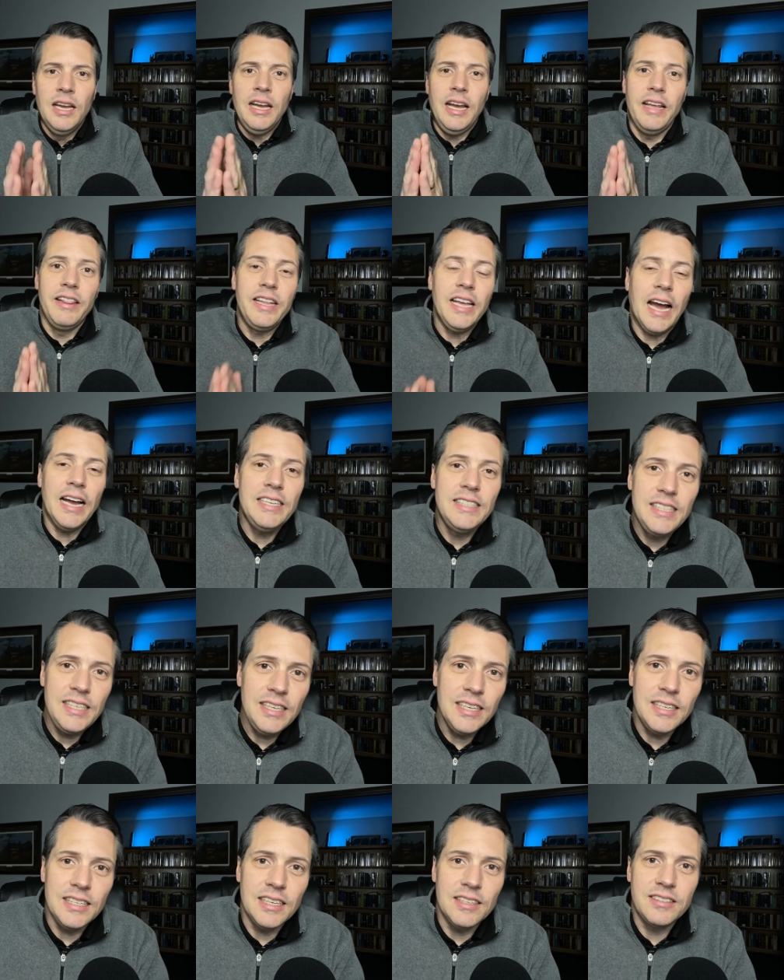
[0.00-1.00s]
And the
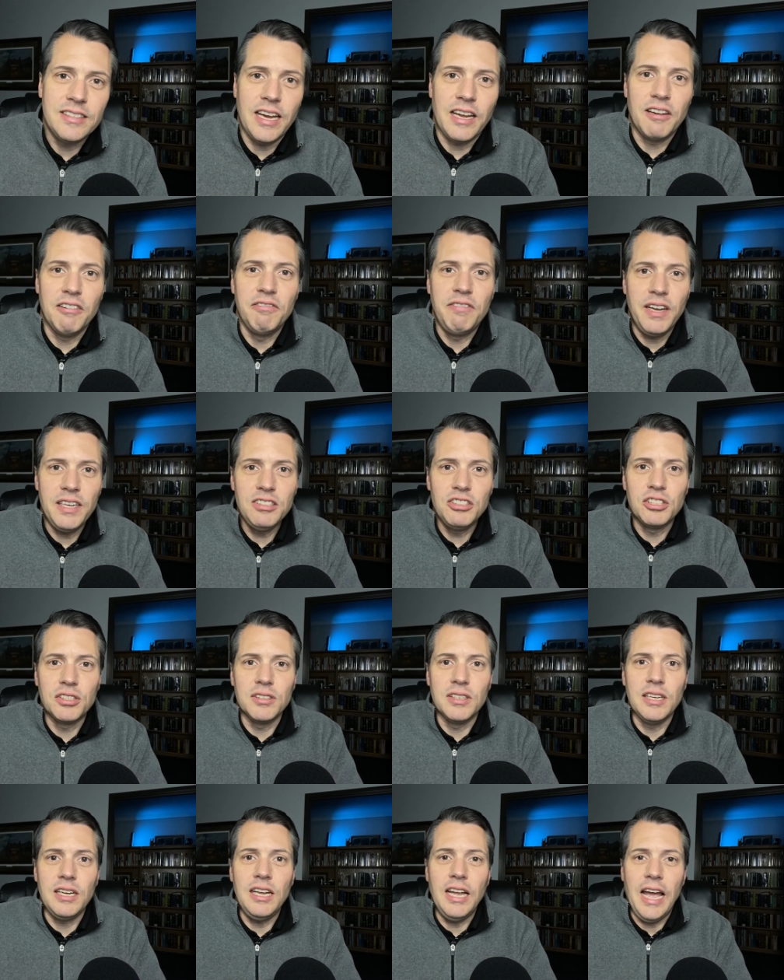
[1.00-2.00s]
idea is that
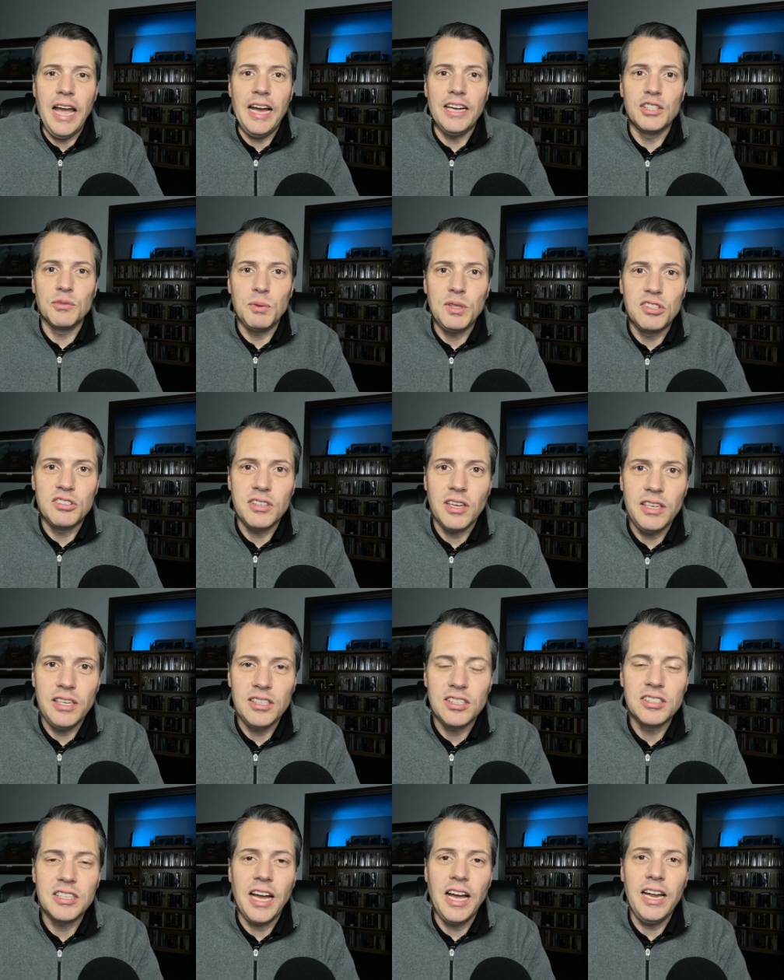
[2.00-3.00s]
eventually, as we study
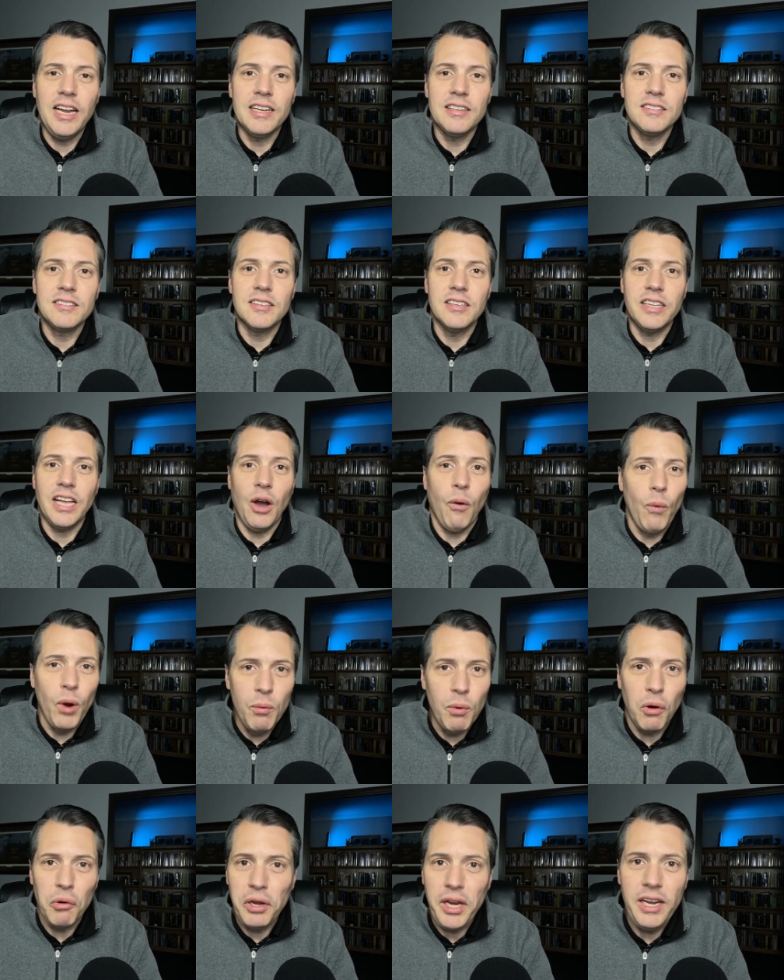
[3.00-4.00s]
science, that we
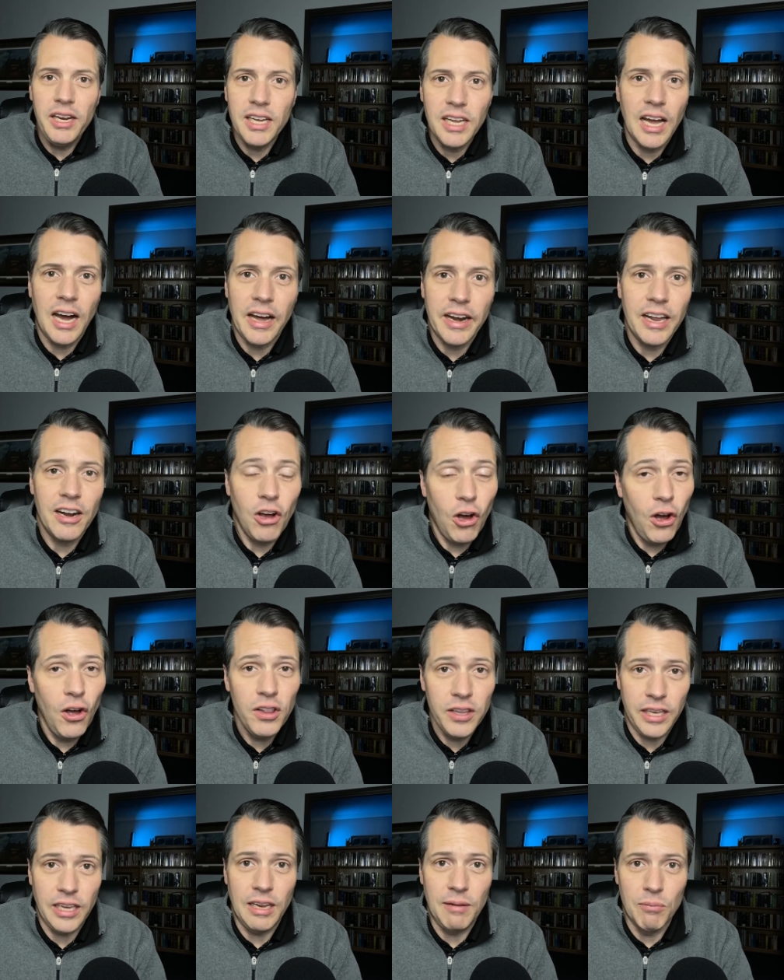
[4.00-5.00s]
won't need a God at
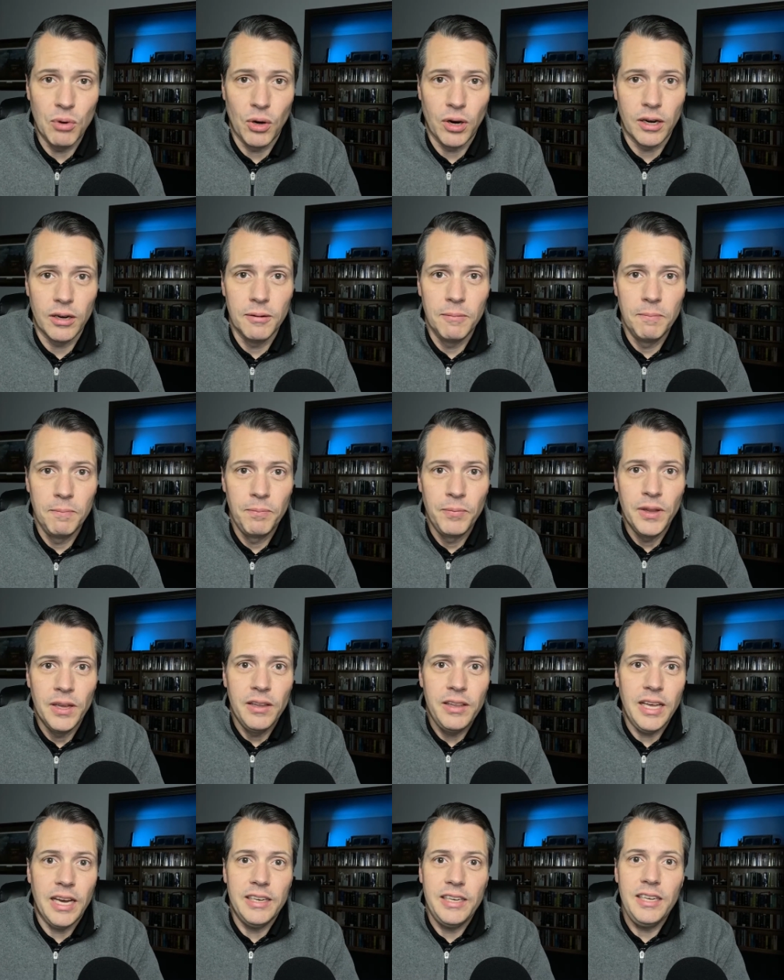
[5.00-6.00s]
all anymore.
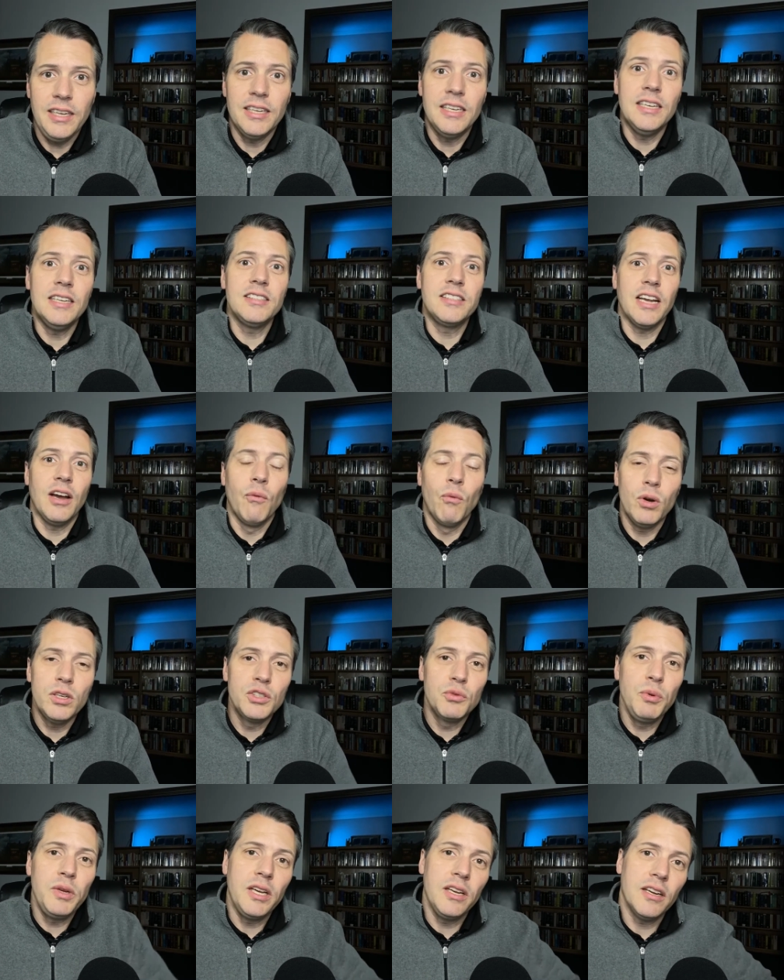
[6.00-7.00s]
The idea is that
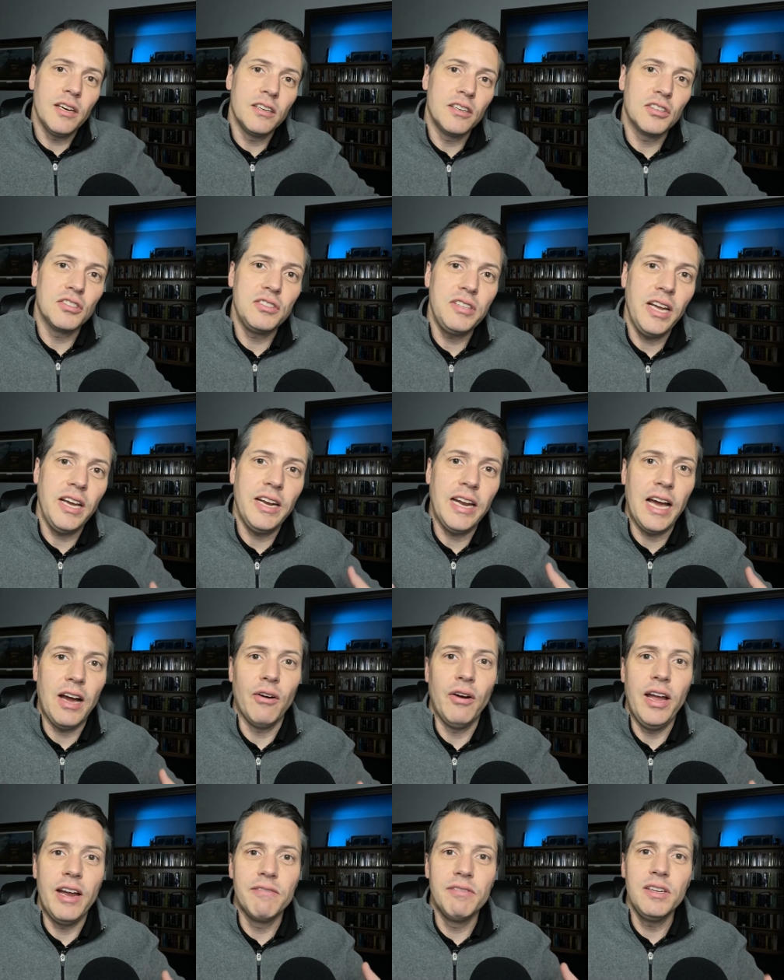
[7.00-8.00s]
once we can understand how
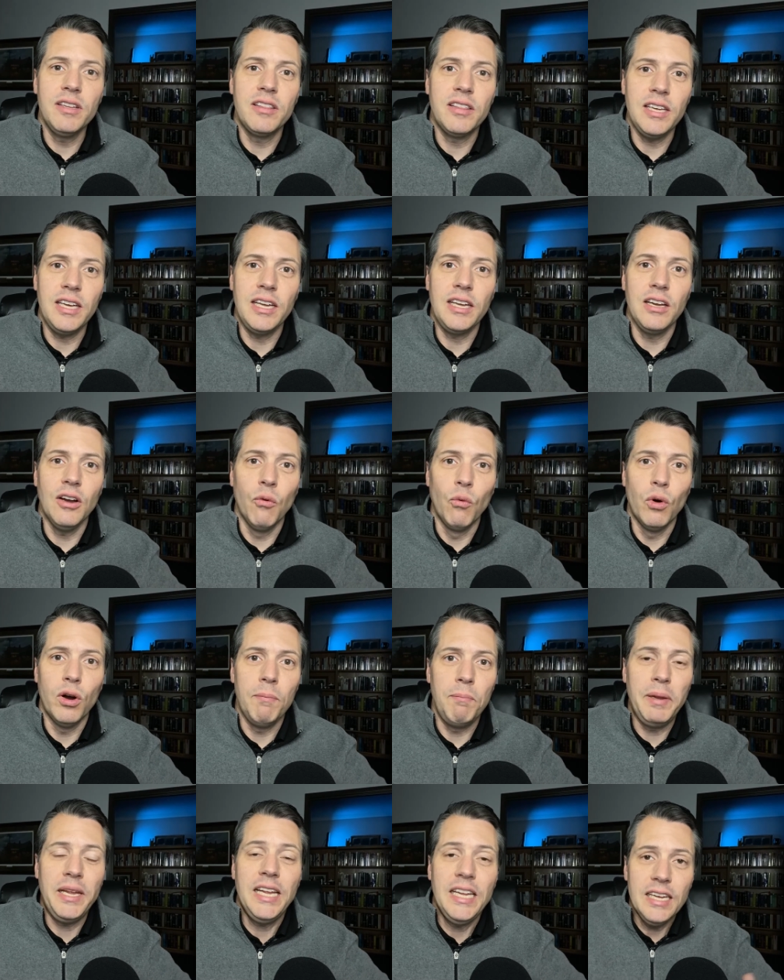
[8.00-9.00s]
everything
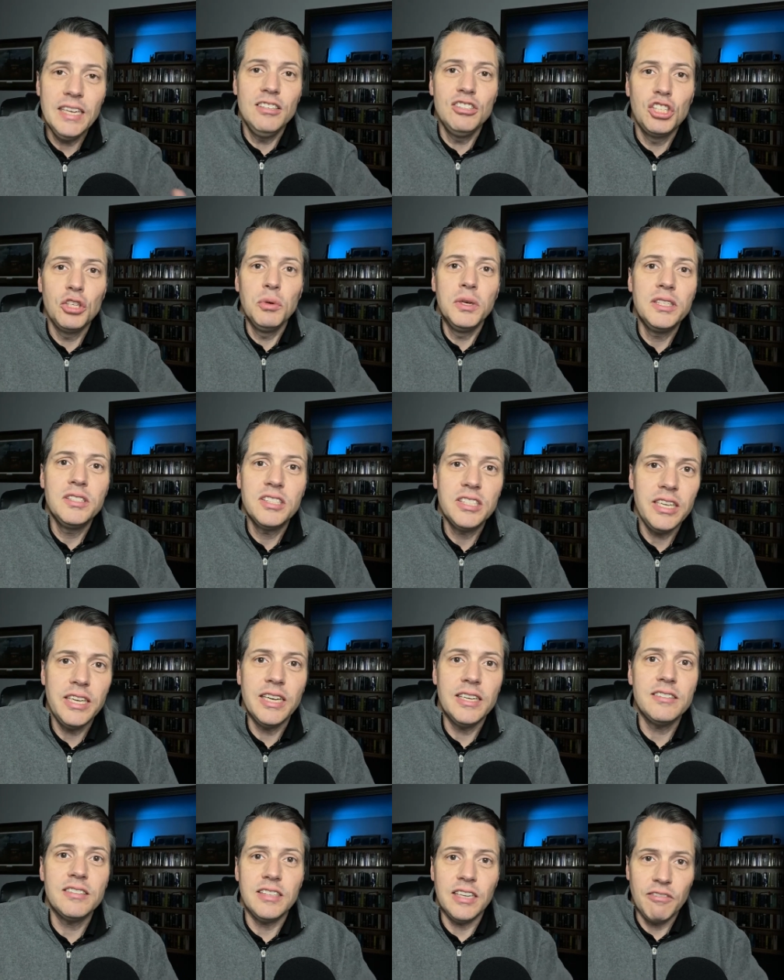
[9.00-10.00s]
would begin to
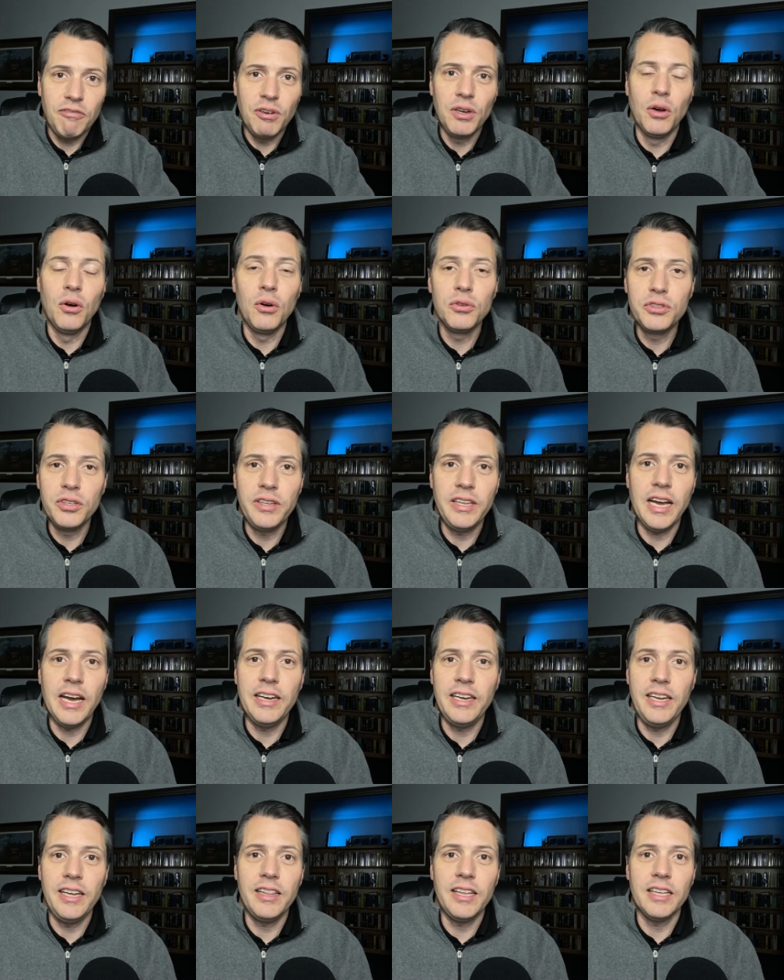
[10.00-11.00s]
exist, if we hold to the
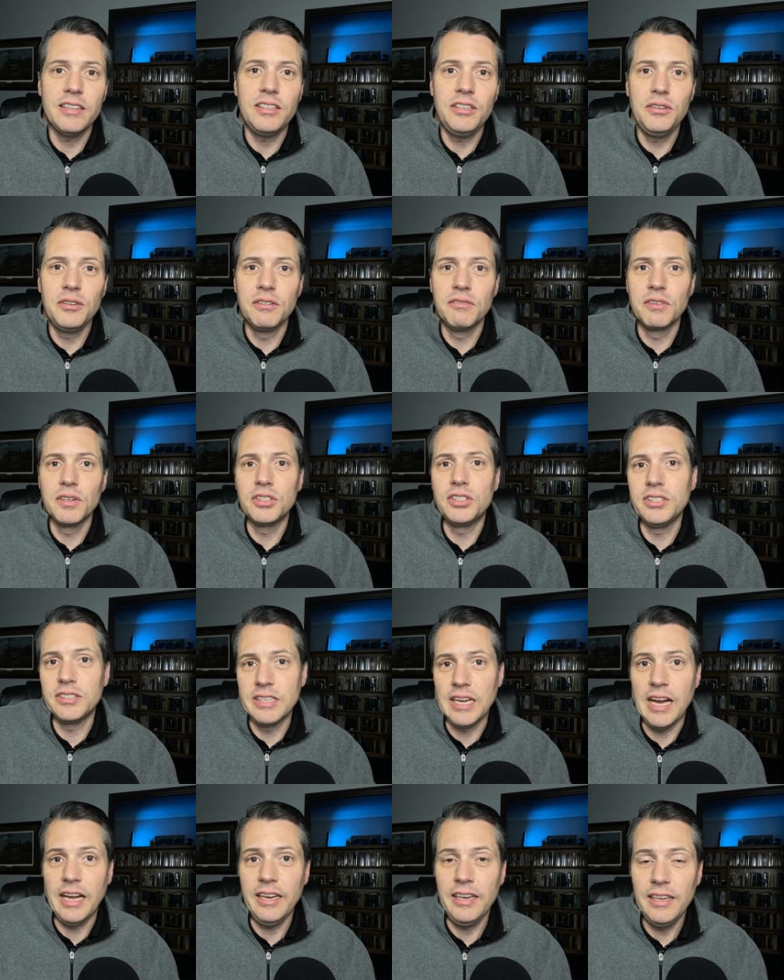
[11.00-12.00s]
idea that the universe is
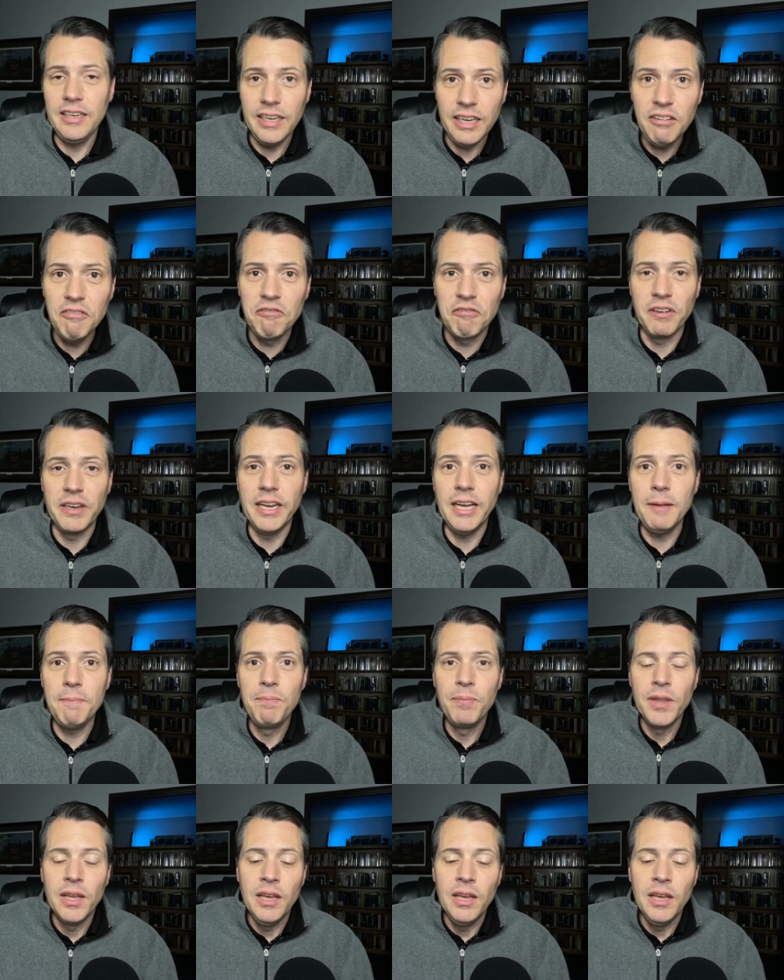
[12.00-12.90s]
not infinite,